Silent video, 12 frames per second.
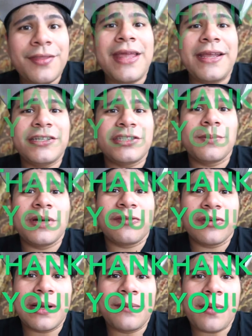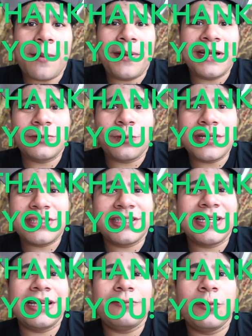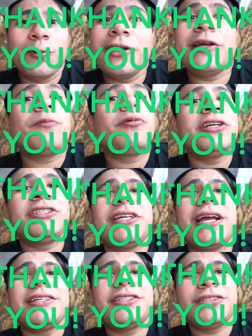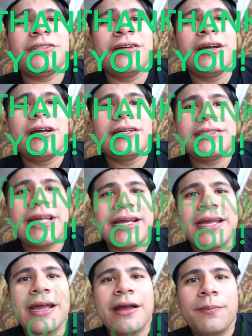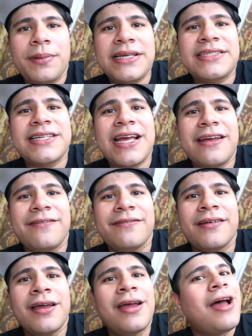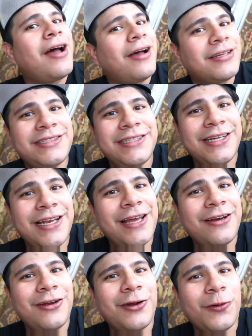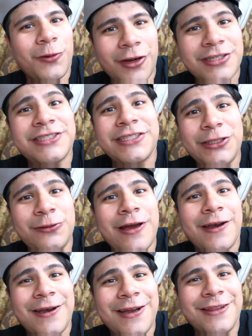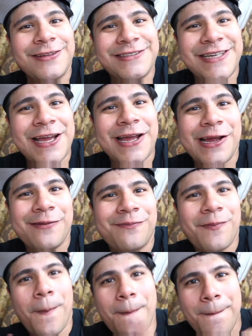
Thank you so much for coming to my page once again. We really appreciate you. Take care, be safe. I'll see you later, or I'll see you at another time.